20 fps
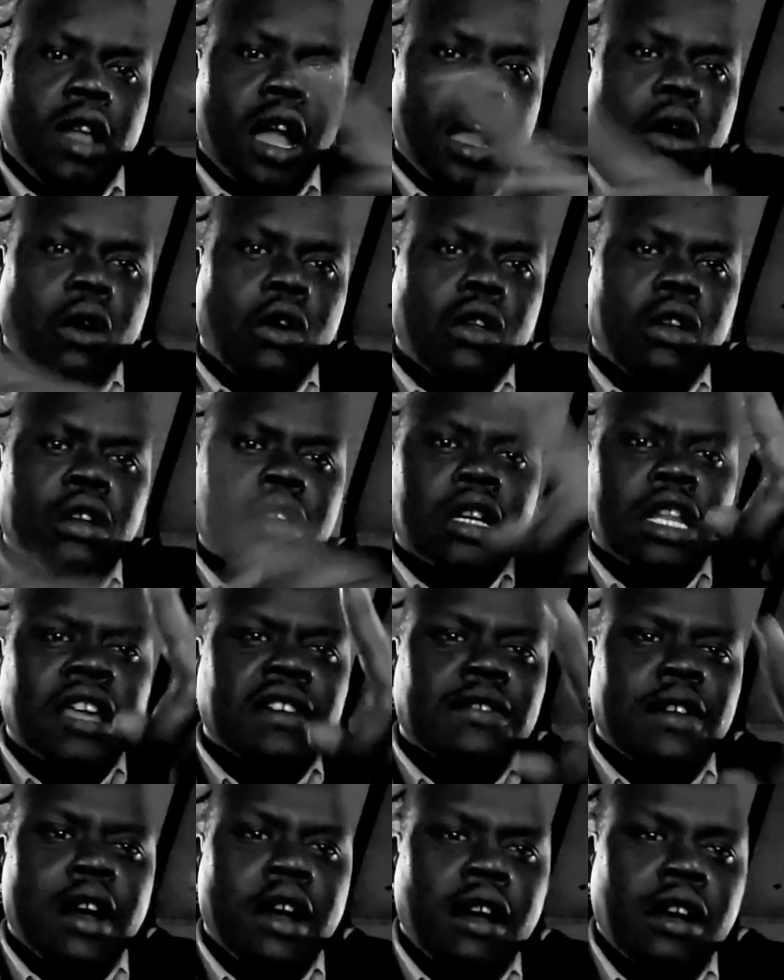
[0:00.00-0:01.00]
I will
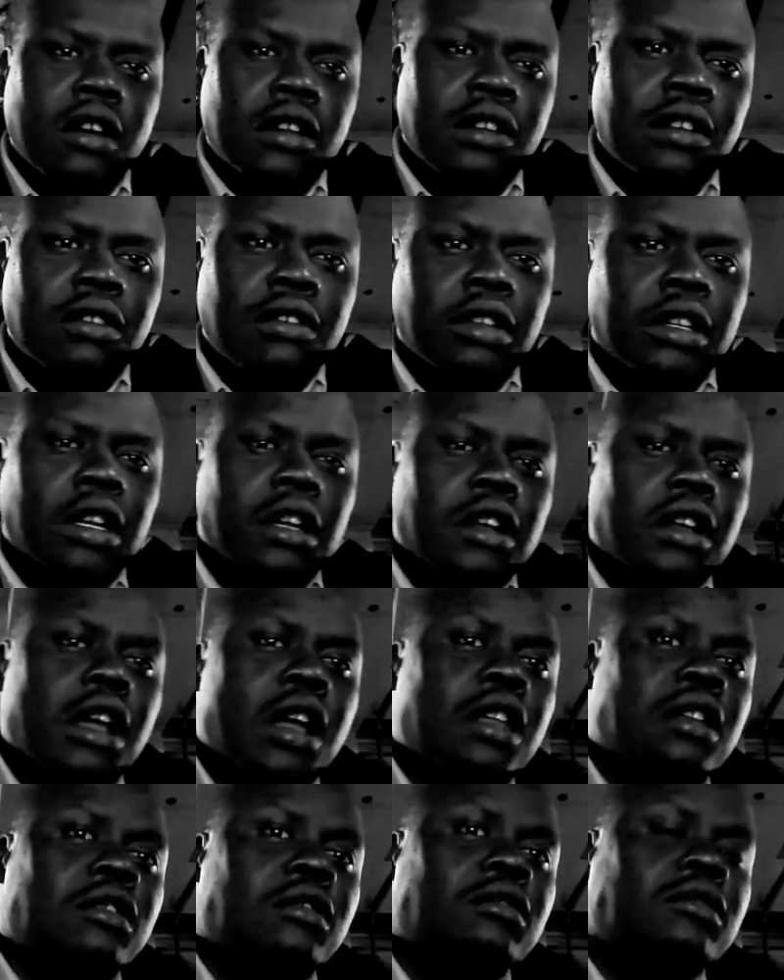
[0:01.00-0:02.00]
never drink
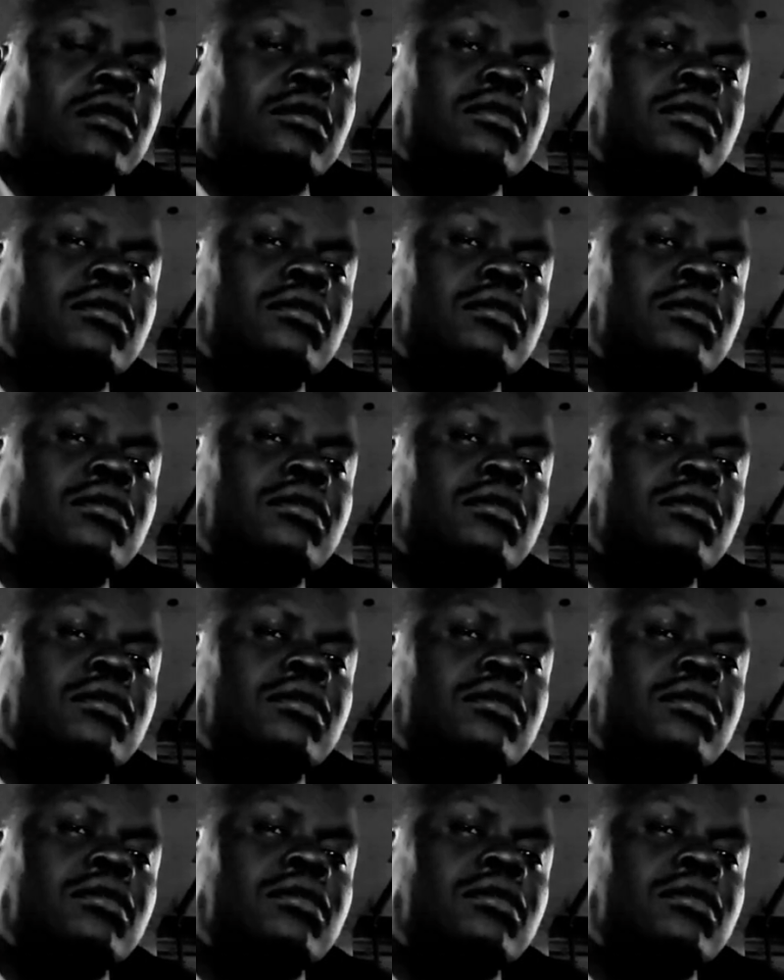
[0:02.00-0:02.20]
again.